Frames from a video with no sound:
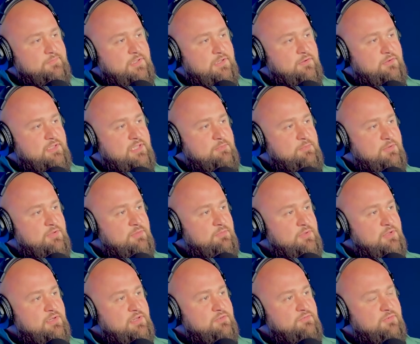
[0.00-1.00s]
keep the
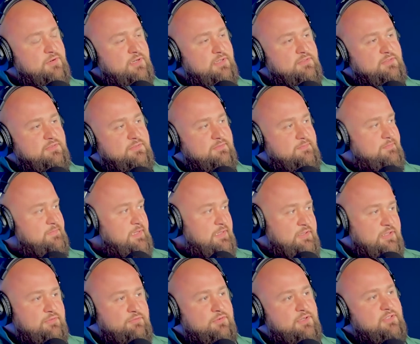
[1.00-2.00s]
community first. I
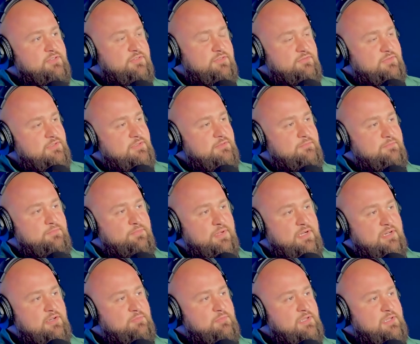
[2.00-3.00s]
love Russellville. Plan
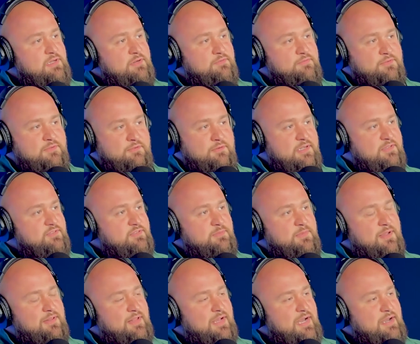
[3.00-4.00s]
to be here for the rest of my
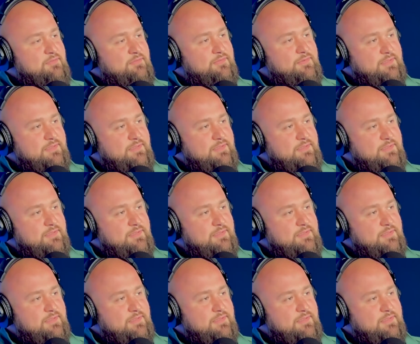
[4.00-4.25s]
life.